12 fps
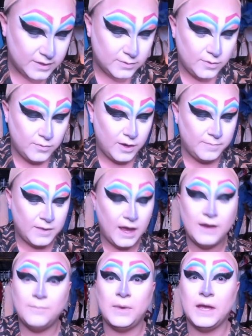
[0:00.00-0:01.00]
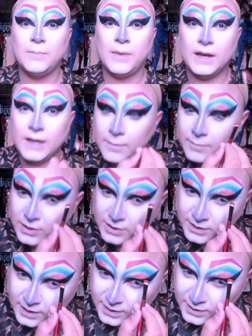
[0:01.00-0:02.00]
way, where I'm kind of paint by
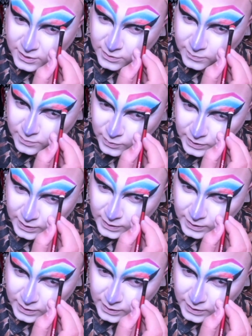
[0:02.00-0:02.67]
numbers at a certain point.